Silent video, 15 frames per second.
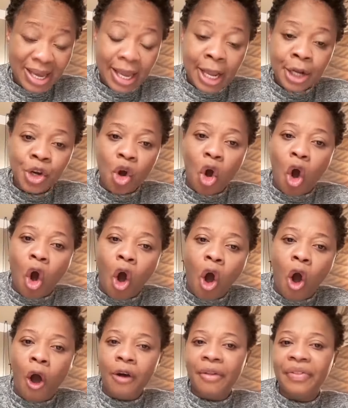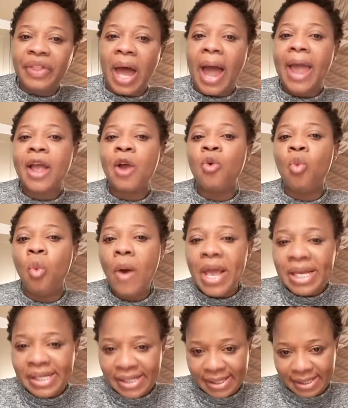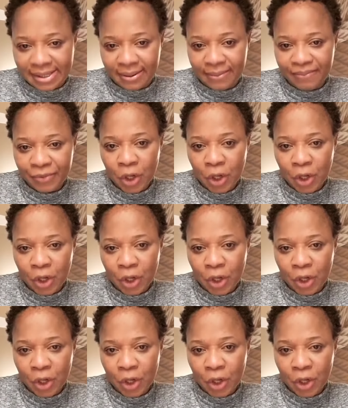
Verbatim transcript: In all thy ways.